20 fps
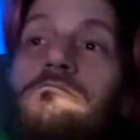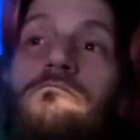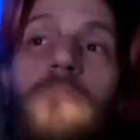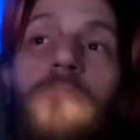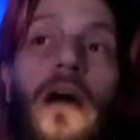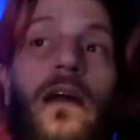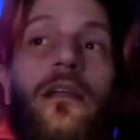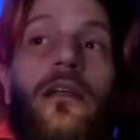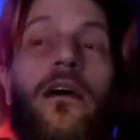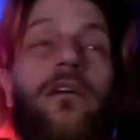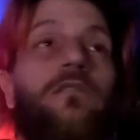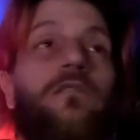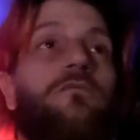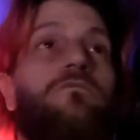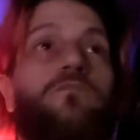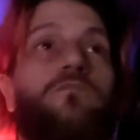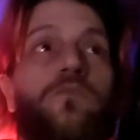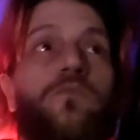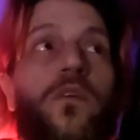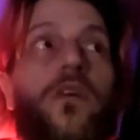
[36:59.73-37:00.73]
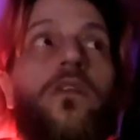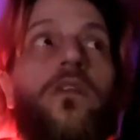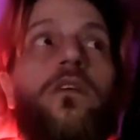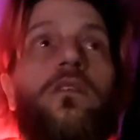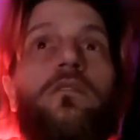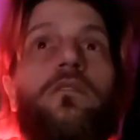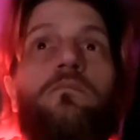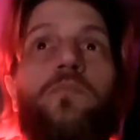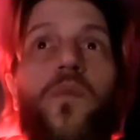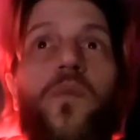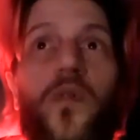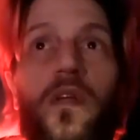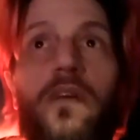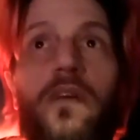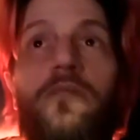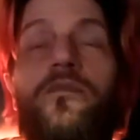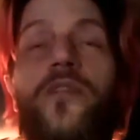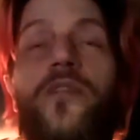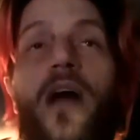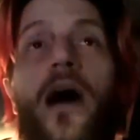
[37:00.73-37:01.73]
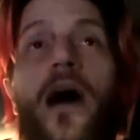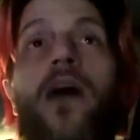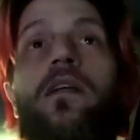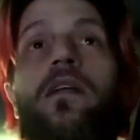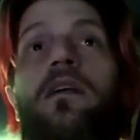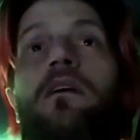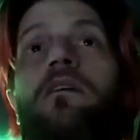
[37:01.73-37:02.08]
like really believe that.